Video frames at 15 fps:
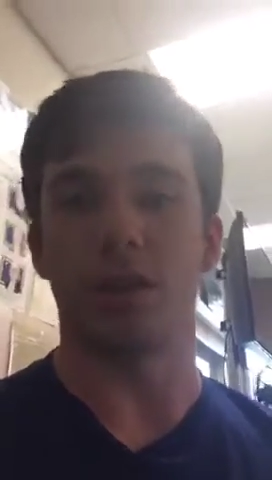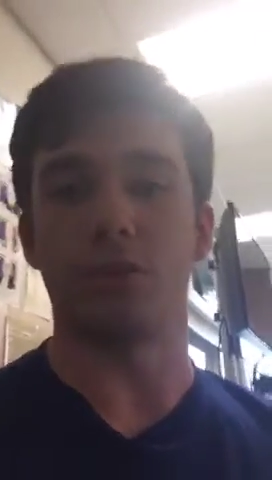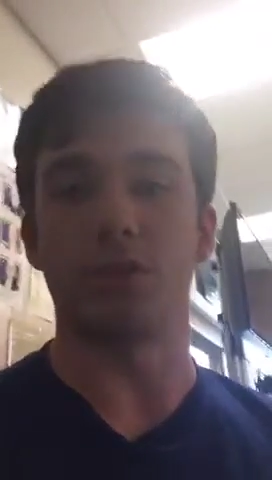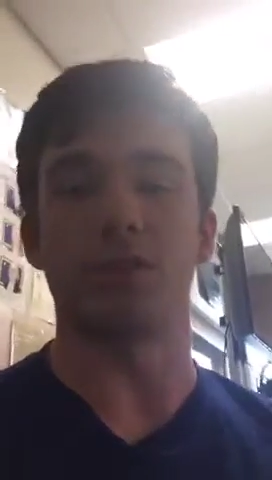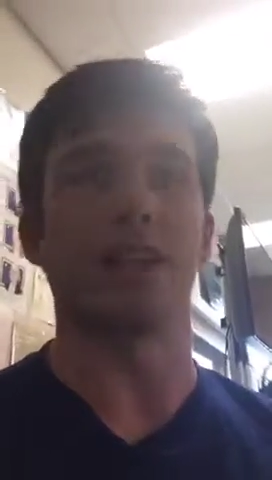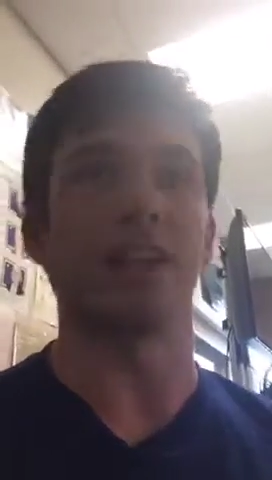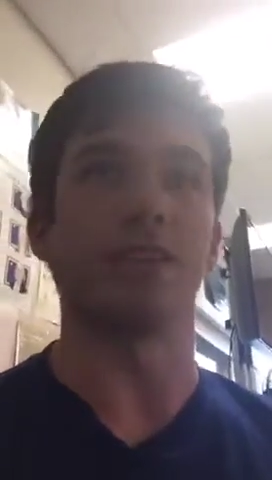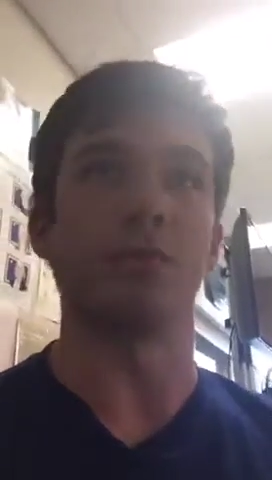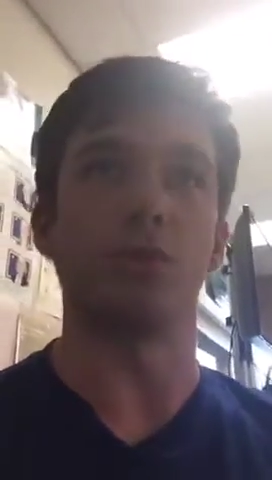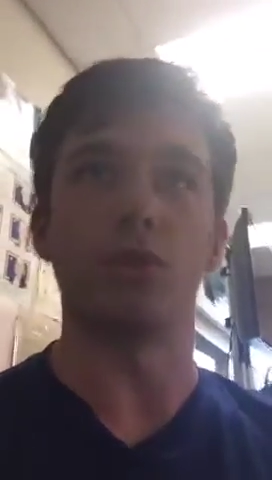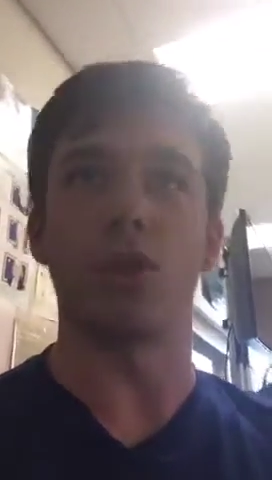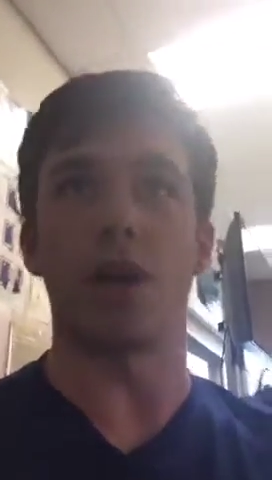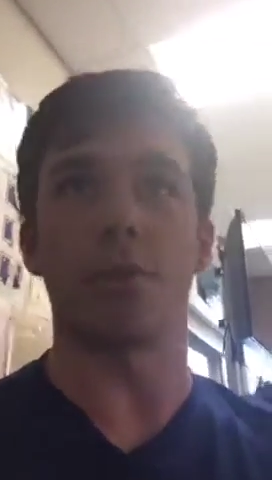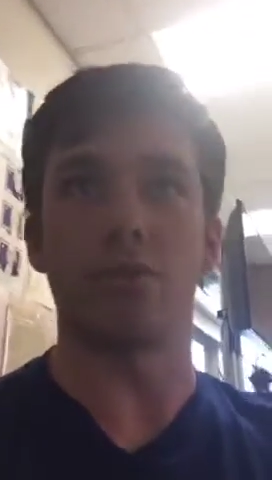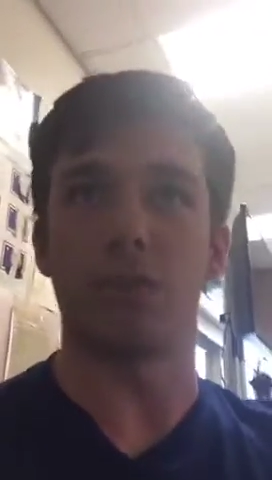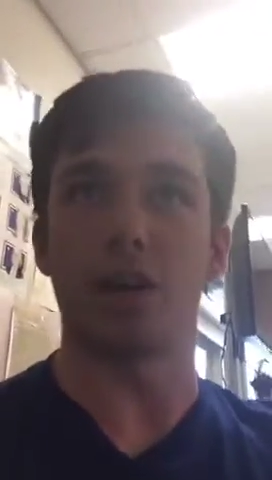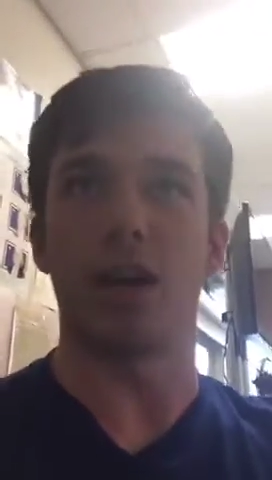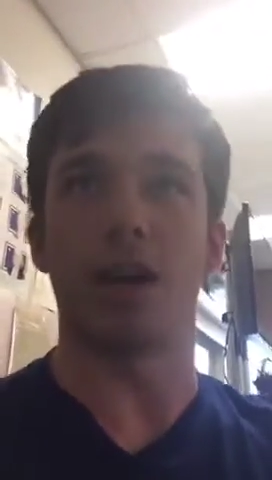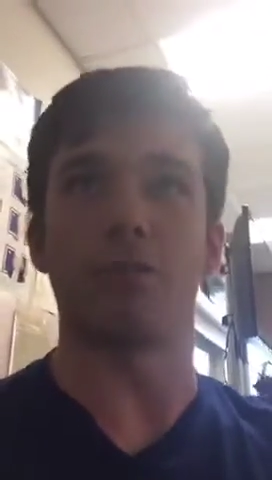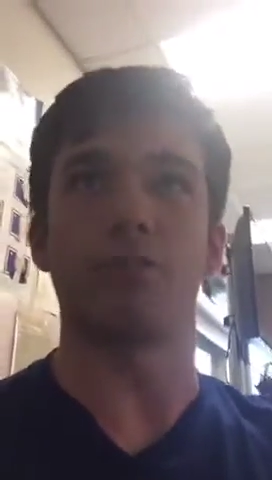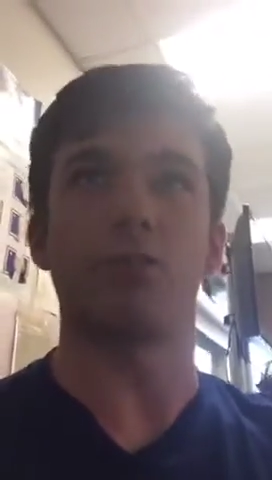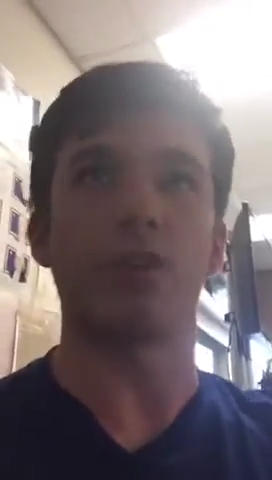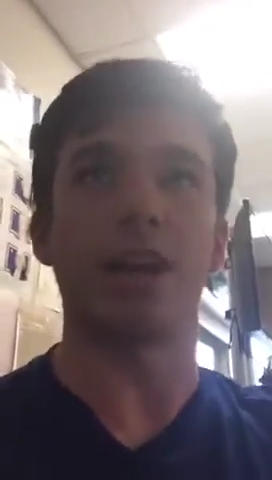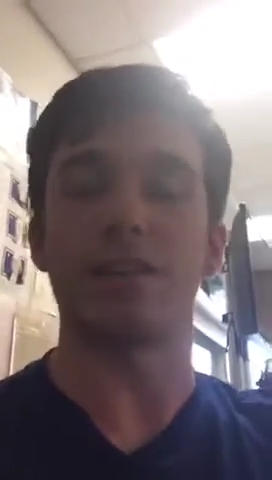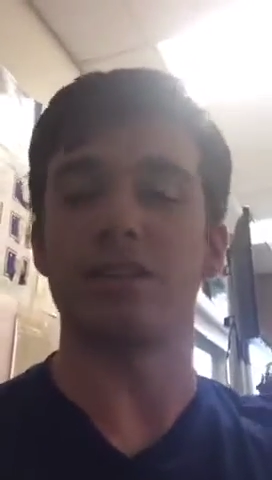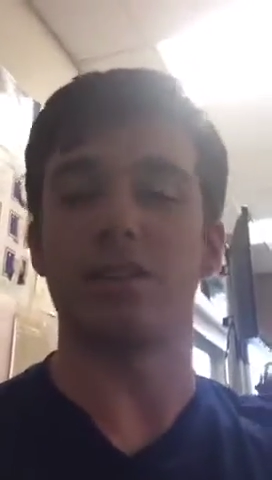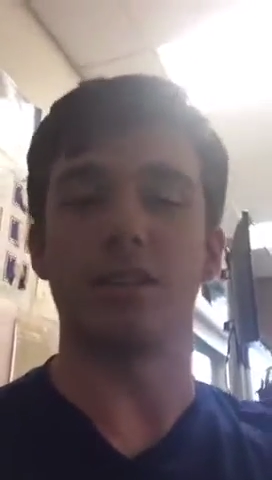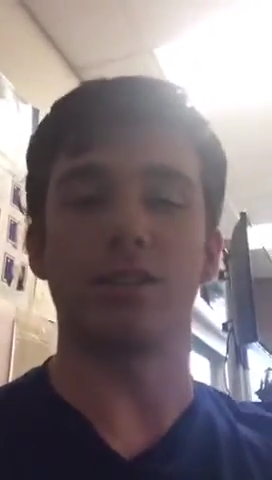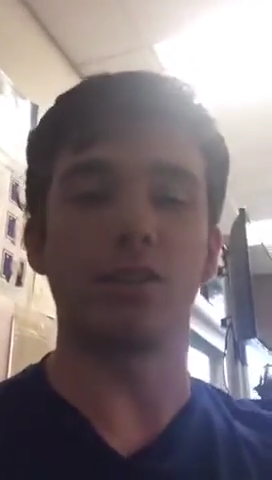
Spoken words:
Just let them test,